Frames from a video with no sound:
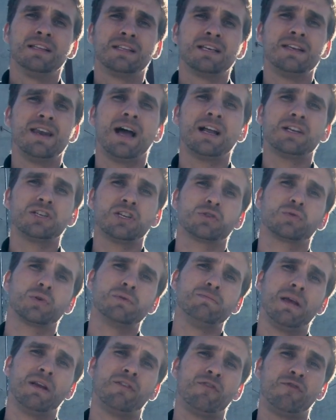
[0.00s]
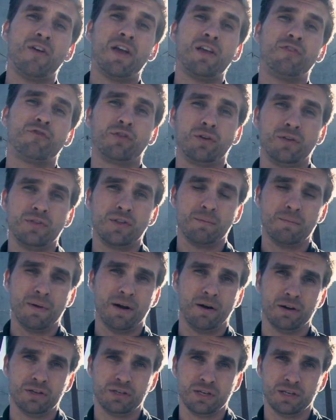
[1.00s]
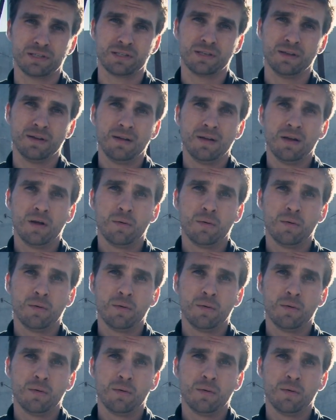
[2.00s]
to not just remain faithful in their marriages,